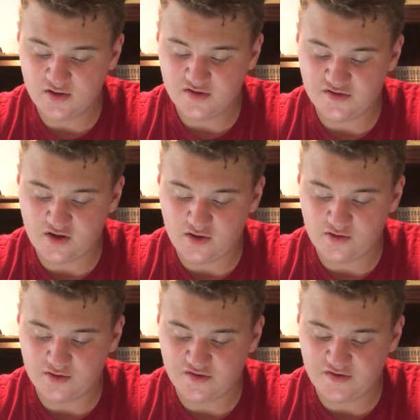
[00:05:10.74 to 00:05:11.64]

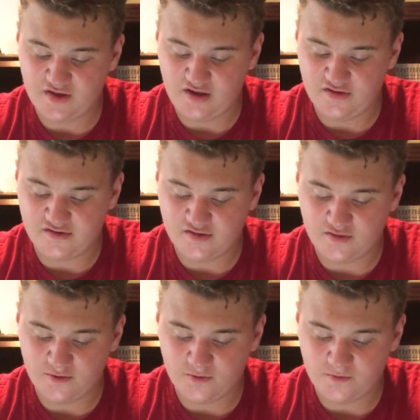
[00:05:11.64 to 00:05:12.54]
So it's these
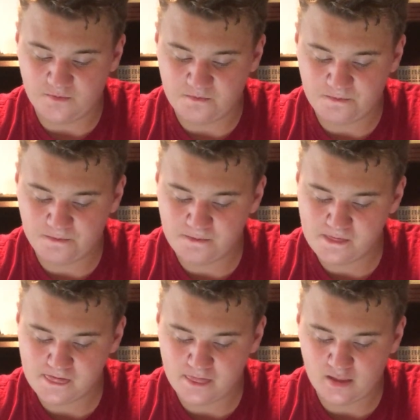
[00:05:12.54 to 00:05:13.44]
two.
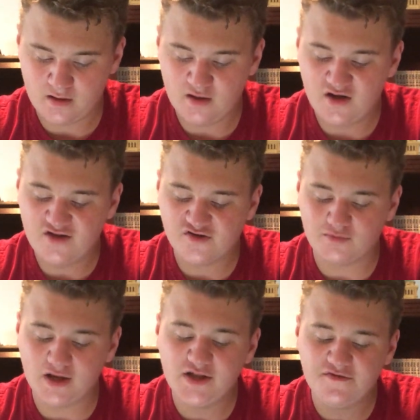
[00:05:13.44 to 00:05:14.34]
So
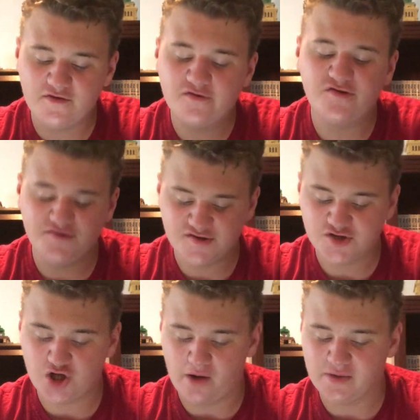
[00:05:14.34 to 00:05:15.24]
my least favorite series is
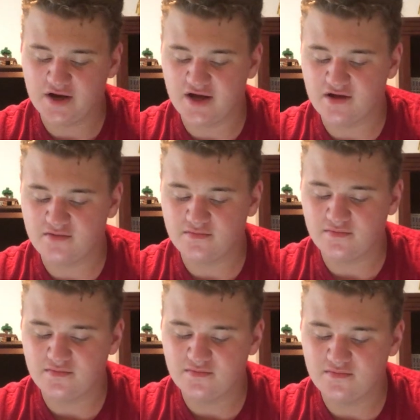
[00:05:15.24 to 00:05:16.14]
Shaman King,
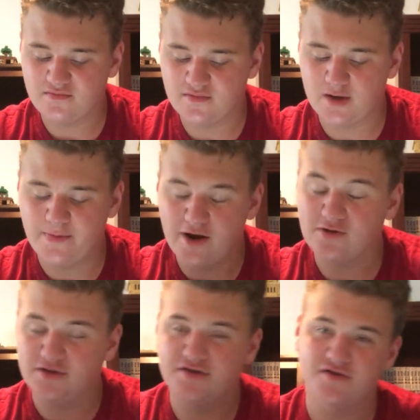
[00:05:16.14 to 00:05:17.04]

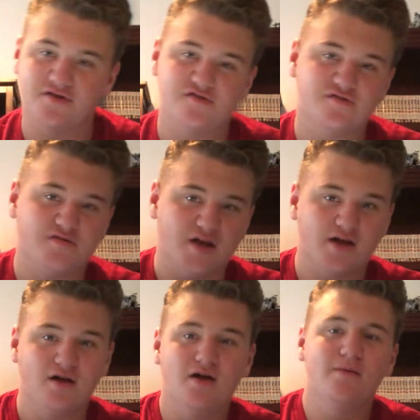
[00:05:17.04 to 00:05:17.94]
apparently to this
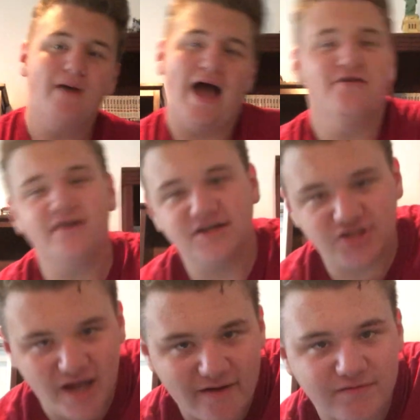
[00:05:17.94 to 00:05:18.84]
thing. But I don't
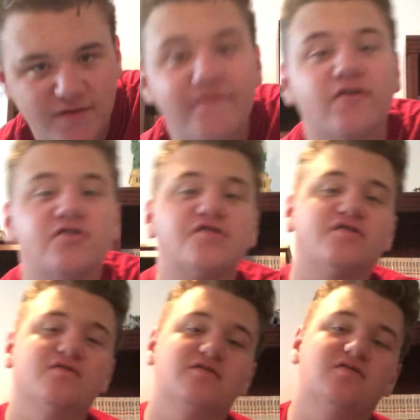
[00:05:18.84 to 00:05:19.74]
actually have the
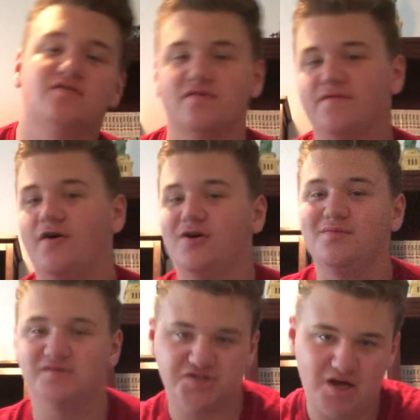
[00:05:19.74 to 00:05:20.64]
first
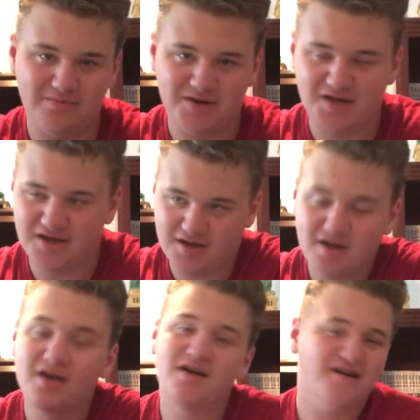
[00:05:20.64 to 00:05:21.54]
volume of Shaman King
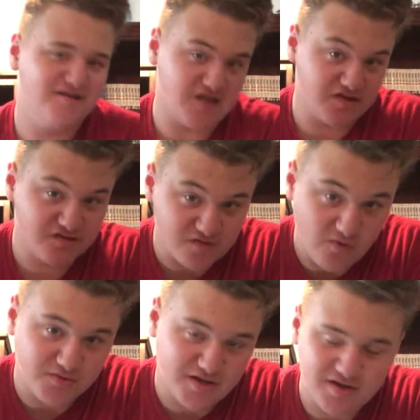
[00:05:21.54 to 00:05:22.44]
because I
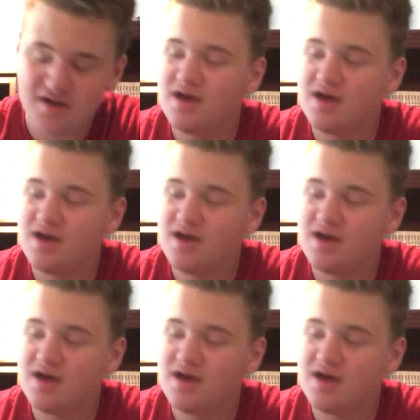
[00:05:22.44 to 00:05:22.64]
sold it.